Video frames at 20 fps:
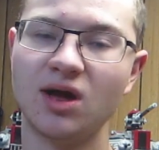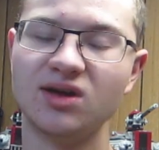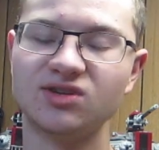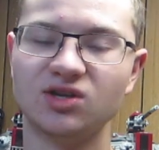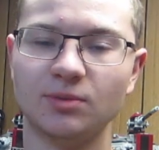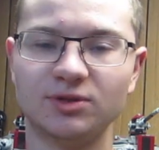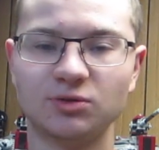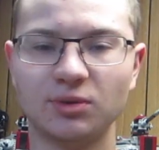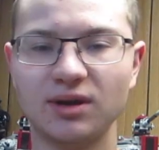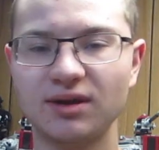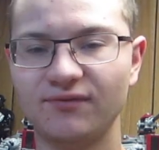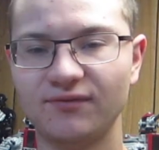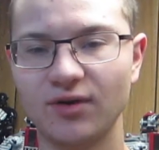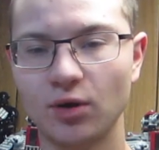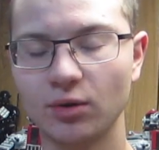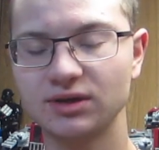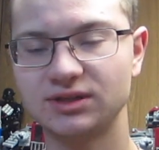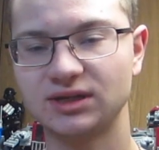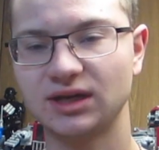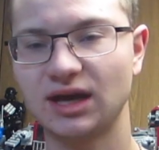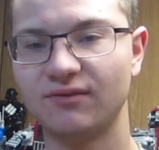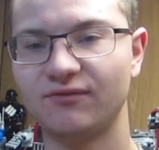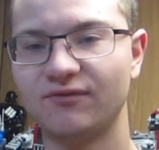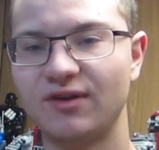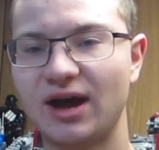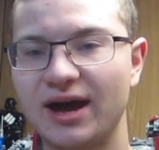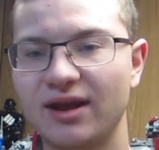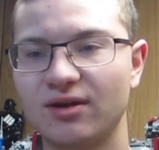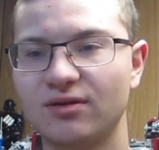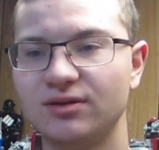So between focusing on
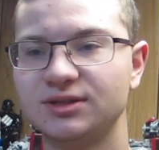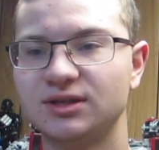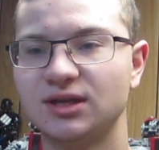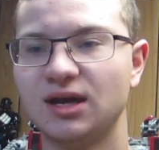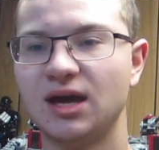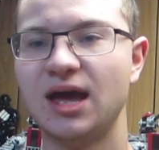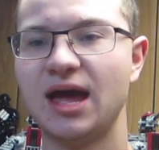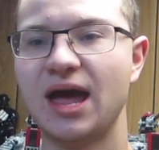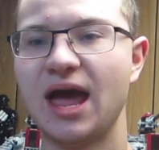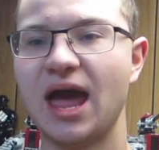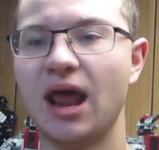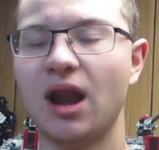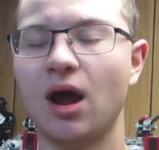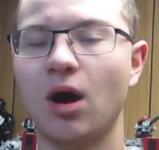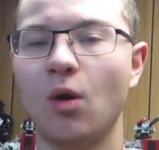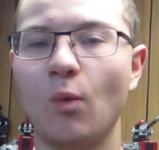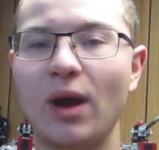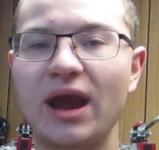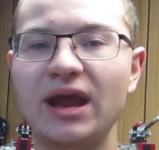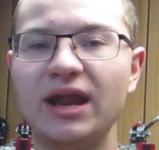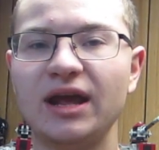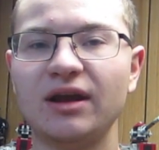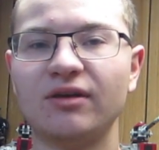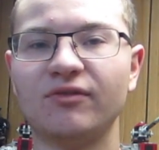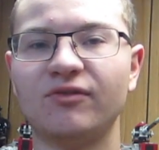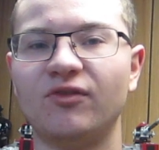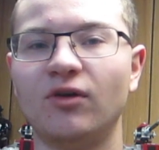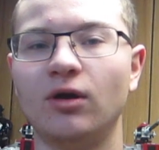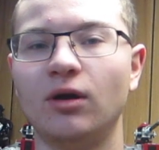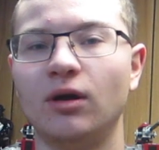finals and waiting
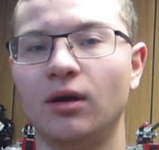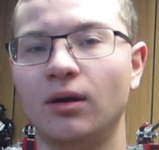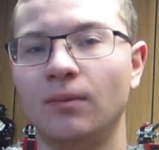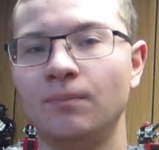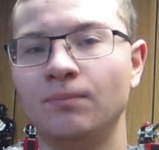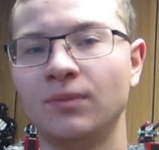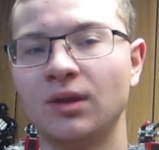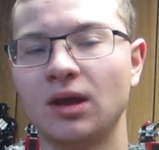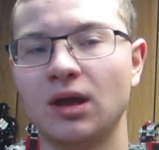for